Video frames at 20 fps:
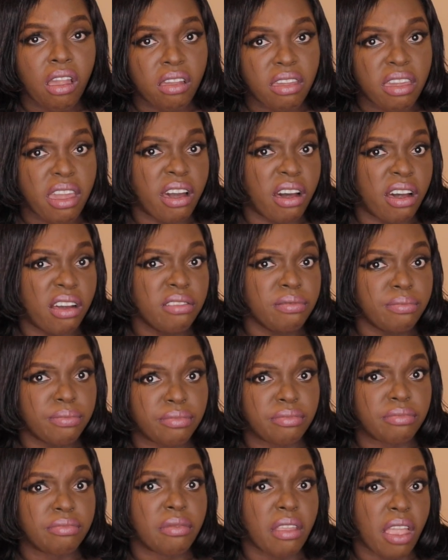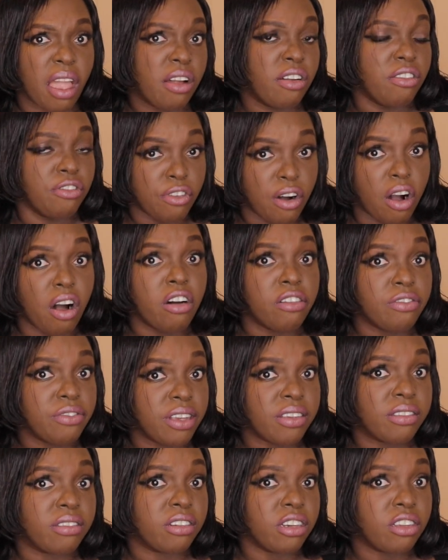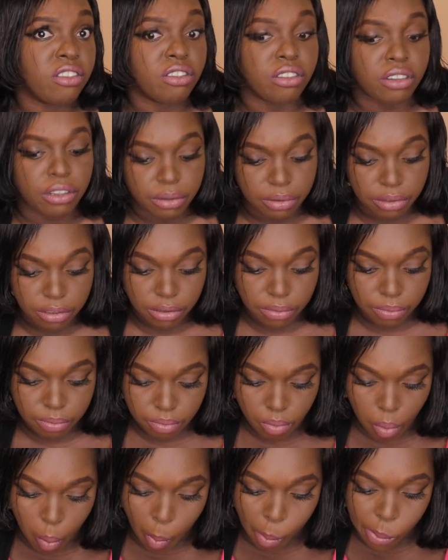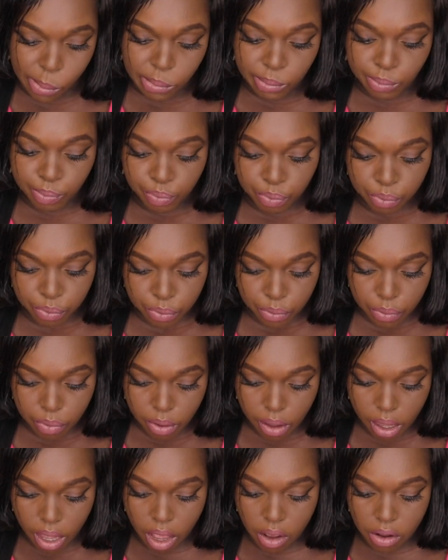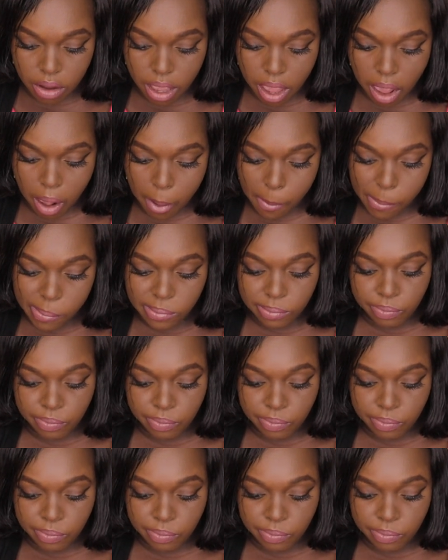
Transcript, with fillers: Yeah, for obvious reasons. Okay,